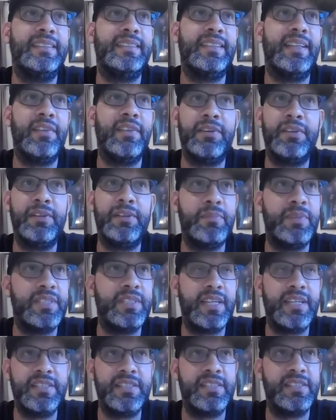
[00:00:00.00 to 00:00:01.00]
other
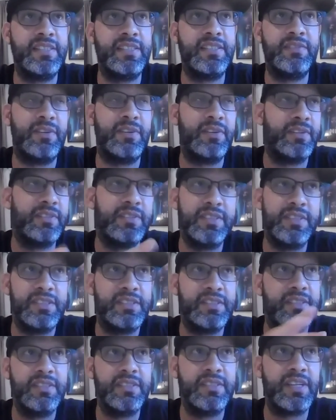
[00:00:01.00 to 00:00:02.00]
limitations as far
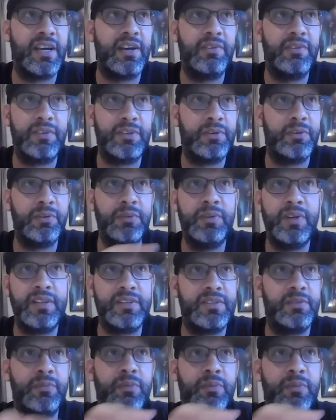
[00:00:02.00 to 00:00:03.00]
as just how the crew
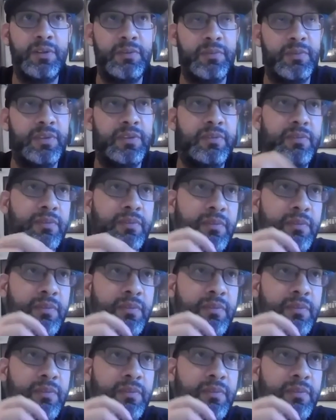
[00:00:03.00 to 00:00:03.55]
has to work with